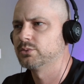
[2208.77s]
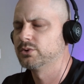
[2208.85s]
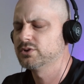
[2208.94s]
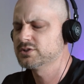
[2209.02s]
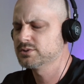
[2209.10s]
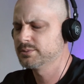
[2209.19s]
We're
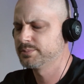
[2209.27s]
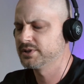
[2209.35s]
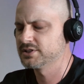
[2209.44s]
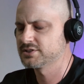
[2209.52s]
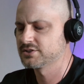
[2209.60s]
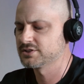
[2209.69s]
always really
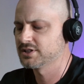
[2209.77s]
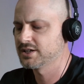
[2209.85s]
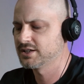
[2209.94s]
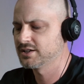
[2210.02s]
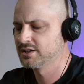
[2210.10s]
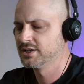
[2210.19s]
pissed because
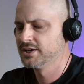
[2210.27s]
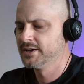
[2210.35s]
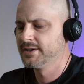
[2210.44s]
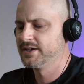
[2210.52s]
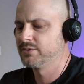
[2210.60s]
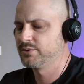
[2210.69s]
later,
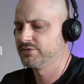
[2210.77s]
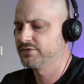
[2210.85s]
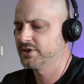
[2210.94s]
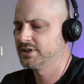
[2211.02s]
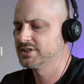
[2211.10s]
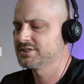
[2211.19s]
if we find out,